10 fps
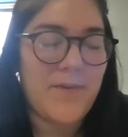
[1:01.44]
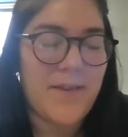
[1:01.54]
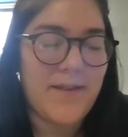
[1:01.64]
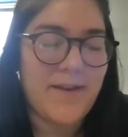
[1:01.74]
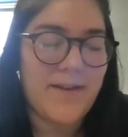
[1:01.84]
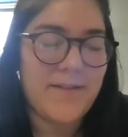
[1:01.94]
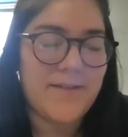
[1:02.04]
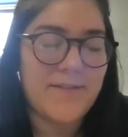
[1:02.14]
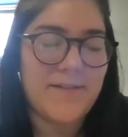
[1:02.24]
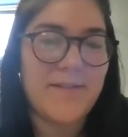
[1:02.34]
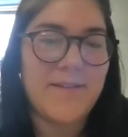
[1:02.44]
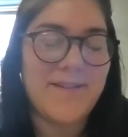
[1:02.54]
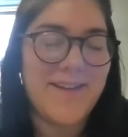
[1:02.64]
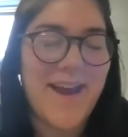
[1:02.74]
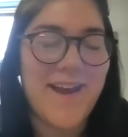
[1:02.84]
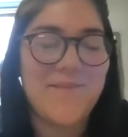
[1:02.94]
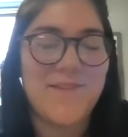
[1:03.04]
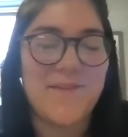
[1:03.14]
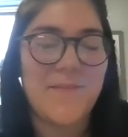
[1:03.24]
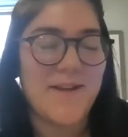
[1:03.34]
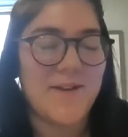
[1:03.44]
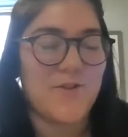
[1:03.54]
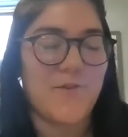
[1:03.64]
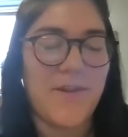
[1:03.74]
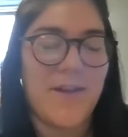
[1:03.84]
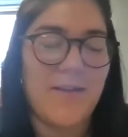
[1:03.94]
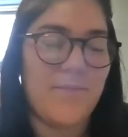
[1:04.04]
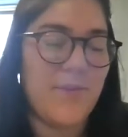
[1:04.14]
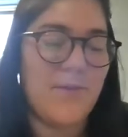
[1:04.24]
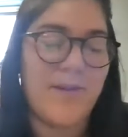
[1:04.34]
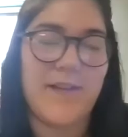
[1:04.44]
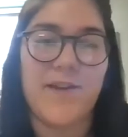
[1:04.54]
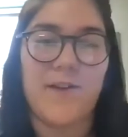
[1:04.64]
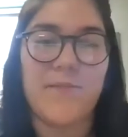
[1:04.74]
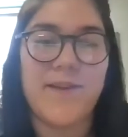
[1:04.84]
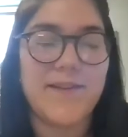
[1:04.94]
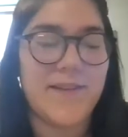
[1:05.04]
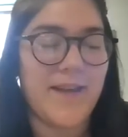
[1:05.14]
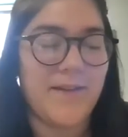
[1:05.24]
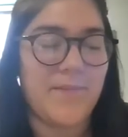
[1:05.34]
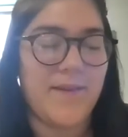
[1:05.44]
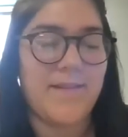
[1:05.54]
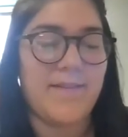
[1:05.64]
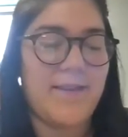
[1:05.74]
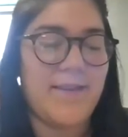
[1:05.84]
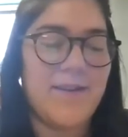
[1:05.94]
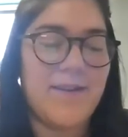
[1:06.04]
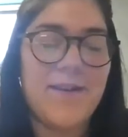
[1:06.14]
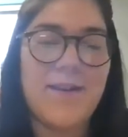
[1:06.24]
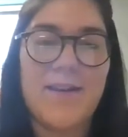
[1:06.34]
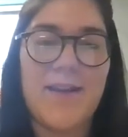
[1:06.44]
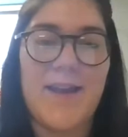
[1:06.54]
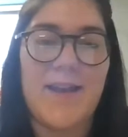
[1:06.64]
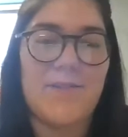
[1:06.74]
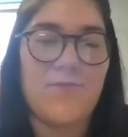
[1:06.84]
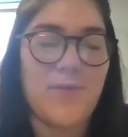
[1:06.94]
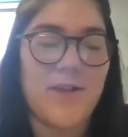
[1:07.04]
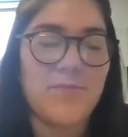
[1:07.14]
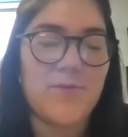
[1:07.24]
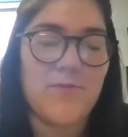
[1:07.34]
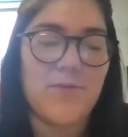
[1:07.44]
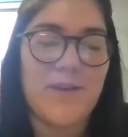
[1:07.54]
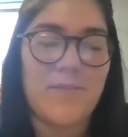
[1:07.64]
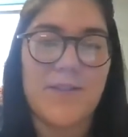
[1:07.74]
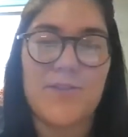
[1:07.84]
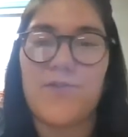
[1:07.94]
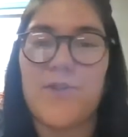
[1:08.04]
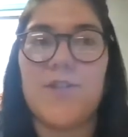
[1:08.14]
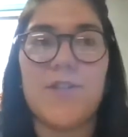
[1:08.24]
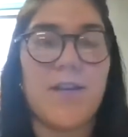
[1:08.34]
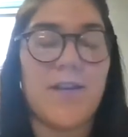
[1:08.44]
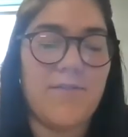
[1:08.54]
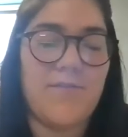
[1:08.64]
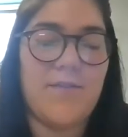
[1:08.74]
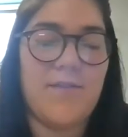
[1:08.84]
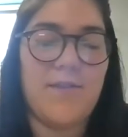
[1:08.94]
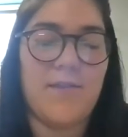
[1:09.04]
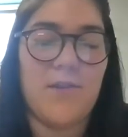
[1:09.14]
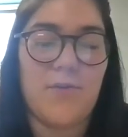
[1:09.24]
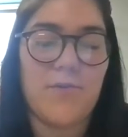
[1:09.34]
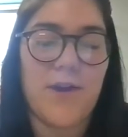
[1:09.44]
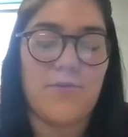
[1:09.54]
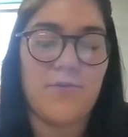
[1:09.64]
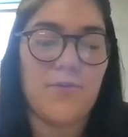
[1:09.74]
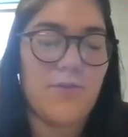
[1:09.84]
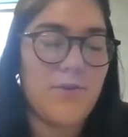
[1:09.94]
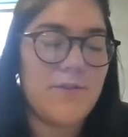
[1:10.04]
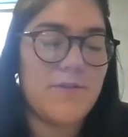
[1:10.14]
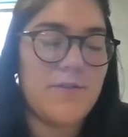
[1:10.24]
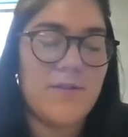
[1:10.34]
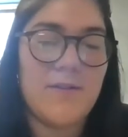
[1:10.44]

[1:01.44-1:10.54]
with us. Adam is the Manager of Employee Development at BAC and is responsible for the administration of the Low Arousal course.